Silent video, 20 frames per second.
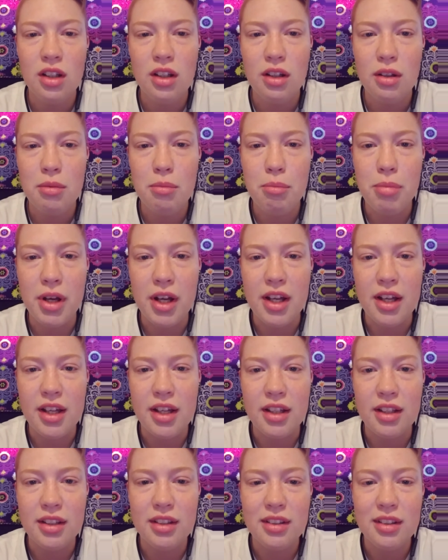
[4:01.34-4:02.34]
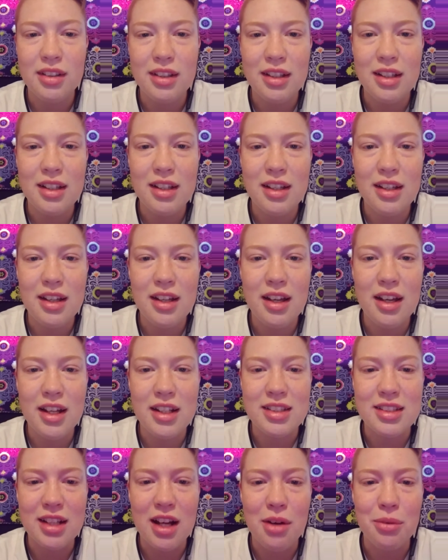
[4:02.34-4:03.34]
but
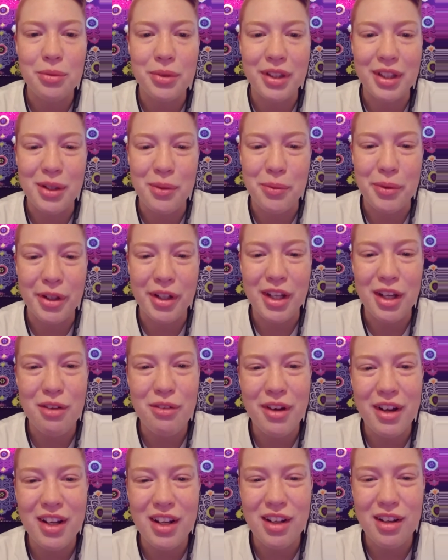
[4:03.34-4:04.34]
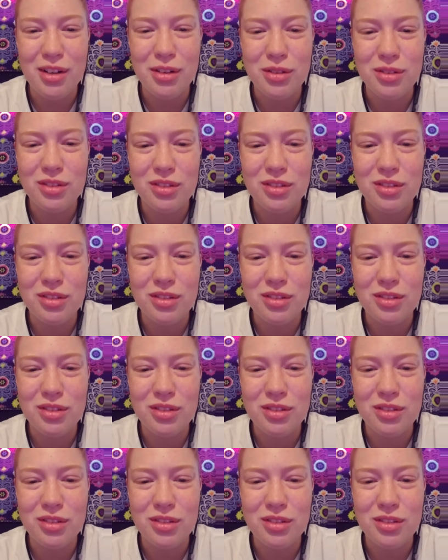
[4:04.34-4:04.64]
it's not really working right now.